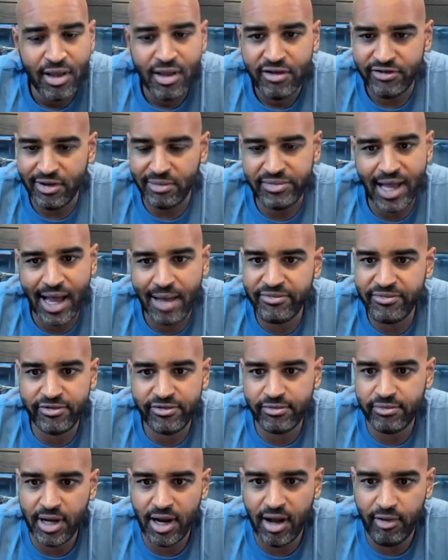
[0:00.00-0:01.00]
Sometimes,
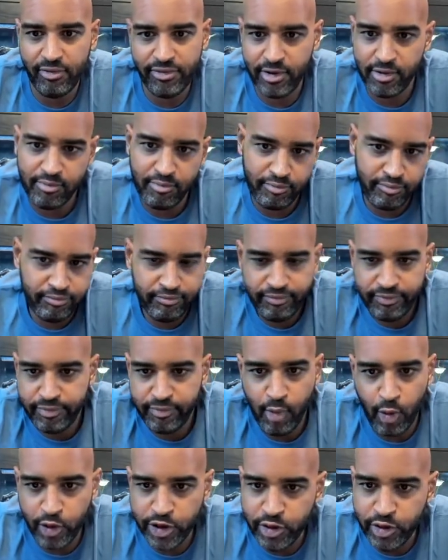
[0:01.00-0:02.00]
they're
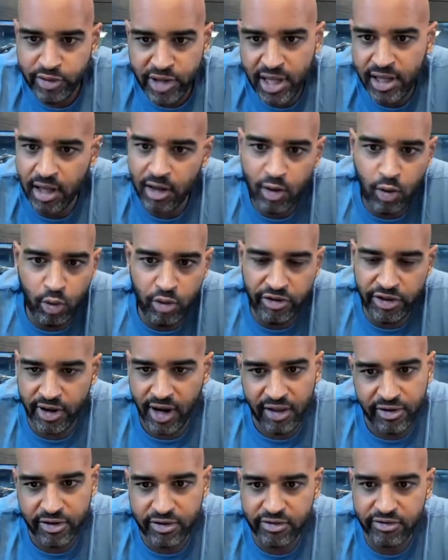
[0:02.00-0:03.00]
more unique and cooler than
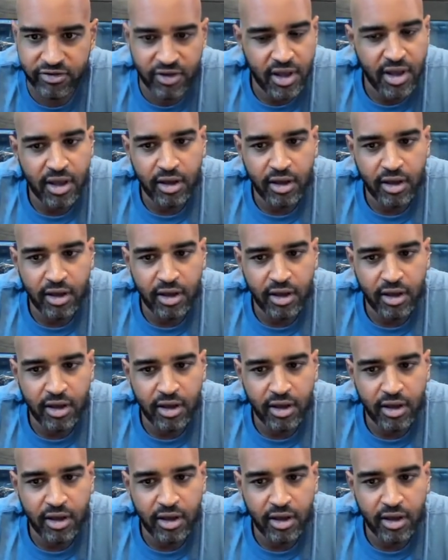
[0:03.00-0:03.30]
others.